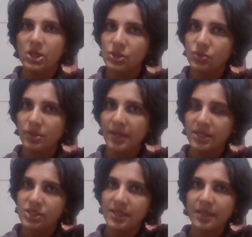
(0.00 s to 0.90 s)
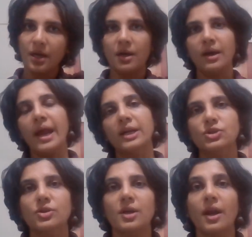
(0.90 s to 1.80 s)
So it actually acts
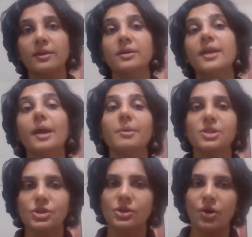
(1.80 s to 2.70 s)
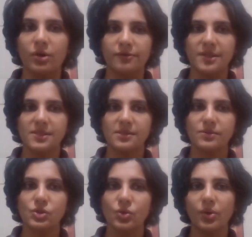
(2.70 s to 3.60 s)
on another dimension of us.
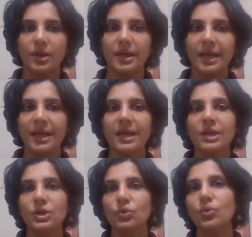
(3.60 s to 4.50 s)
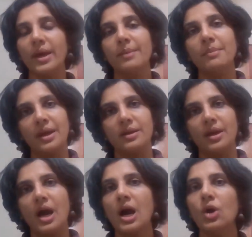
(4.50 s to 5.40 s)
So AUMN,
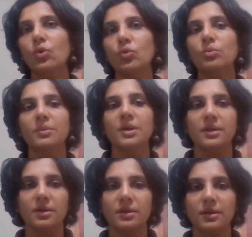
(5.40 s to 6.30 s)
A-U-M-N.